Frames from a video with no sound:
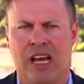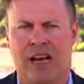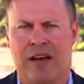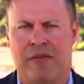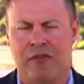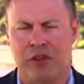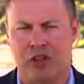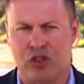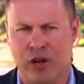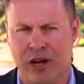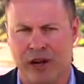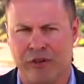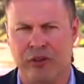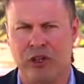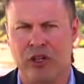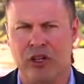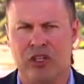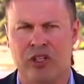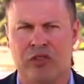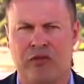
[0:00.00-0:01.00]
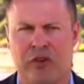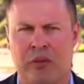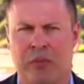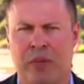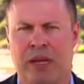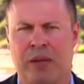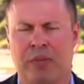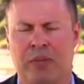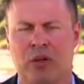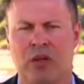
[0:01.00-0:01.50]
for travellers, for
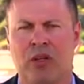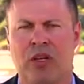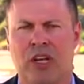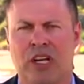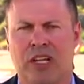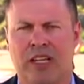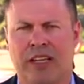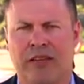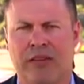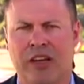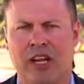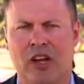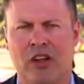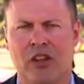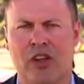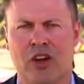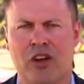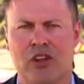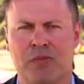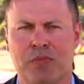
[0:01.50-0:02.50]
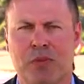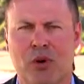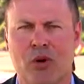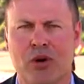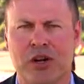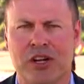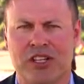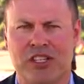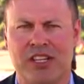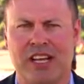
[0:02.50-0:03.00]
people living on those
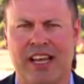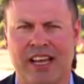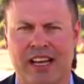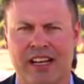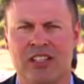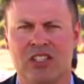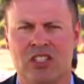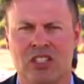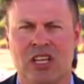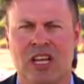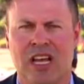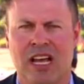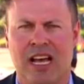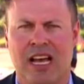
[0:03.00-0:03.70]
border towns.